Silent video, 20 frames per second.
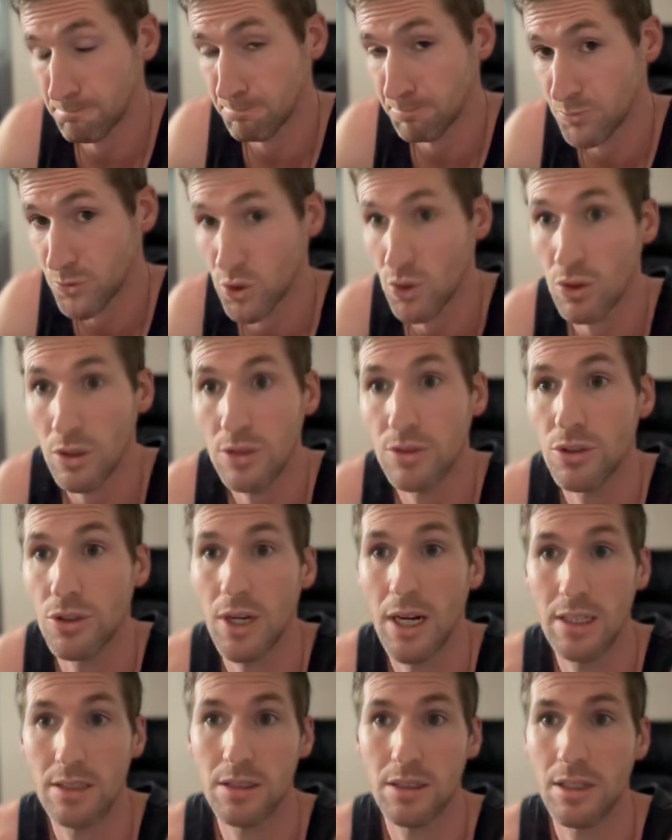neuron to
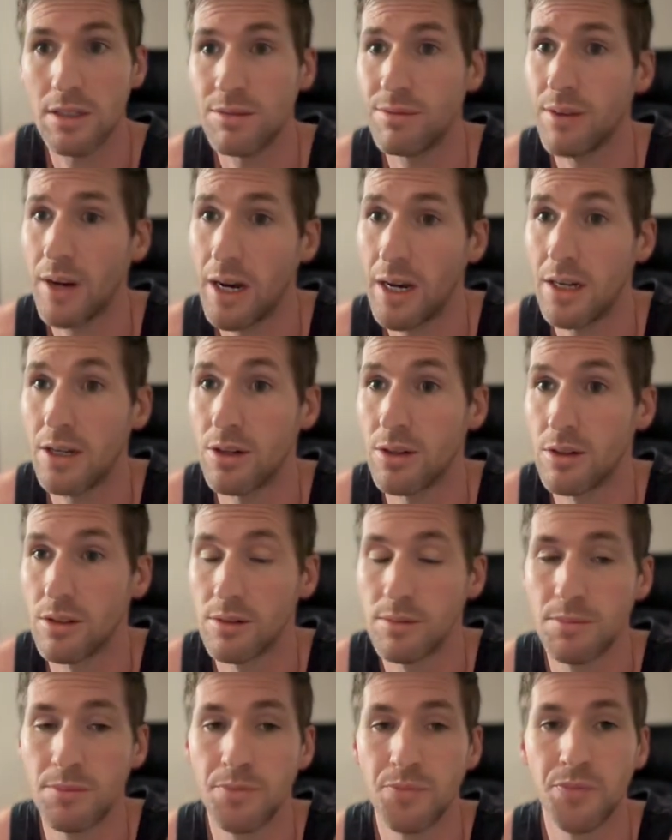actually fire.
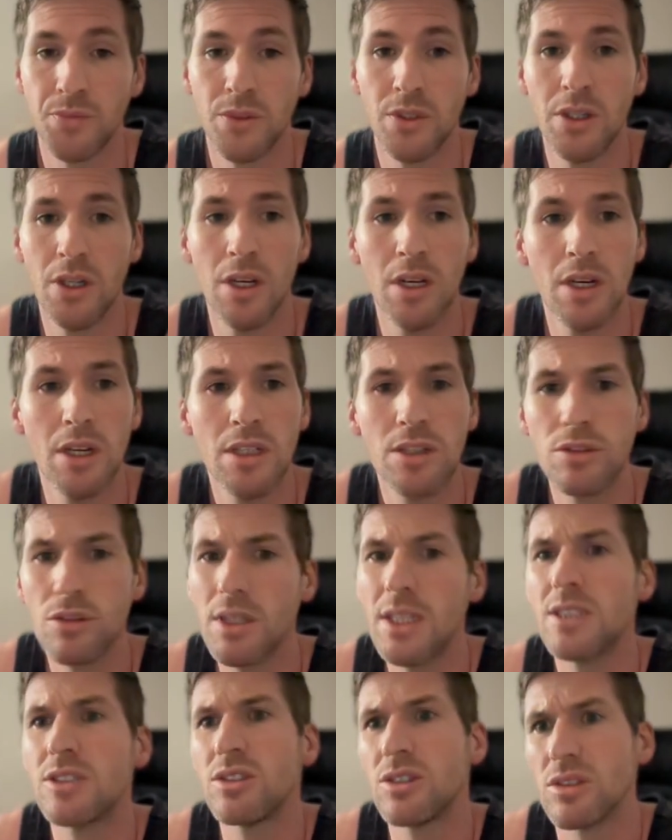So
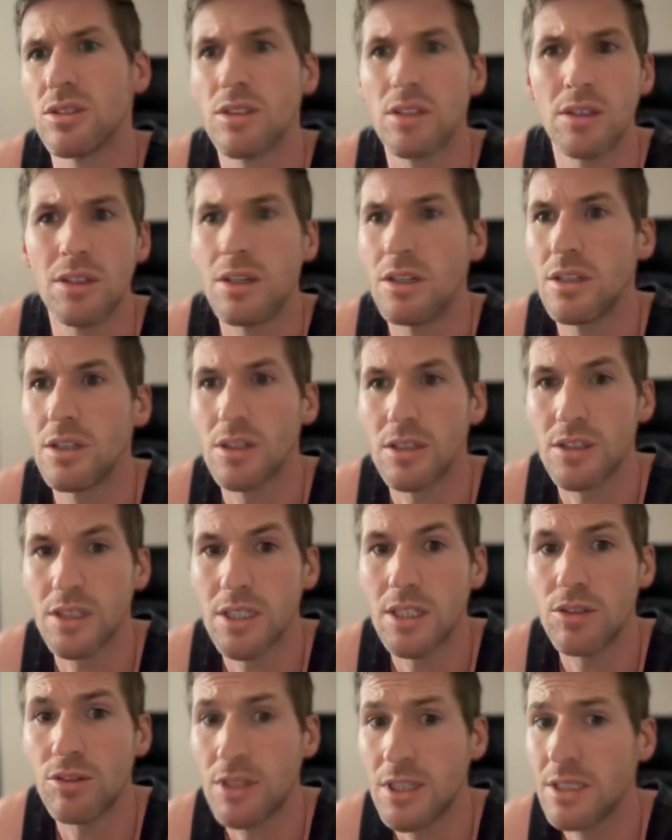that's just another
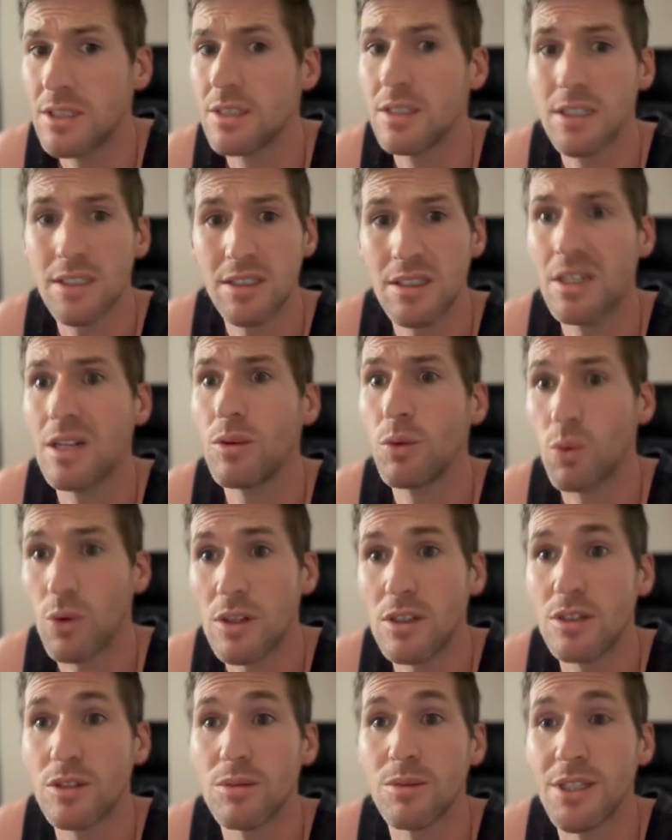consideration. It still
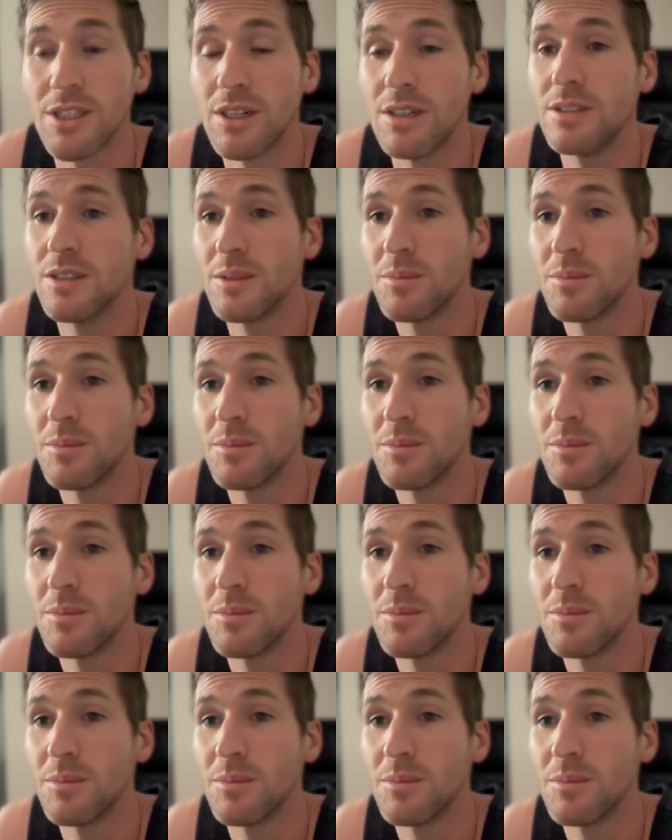works without the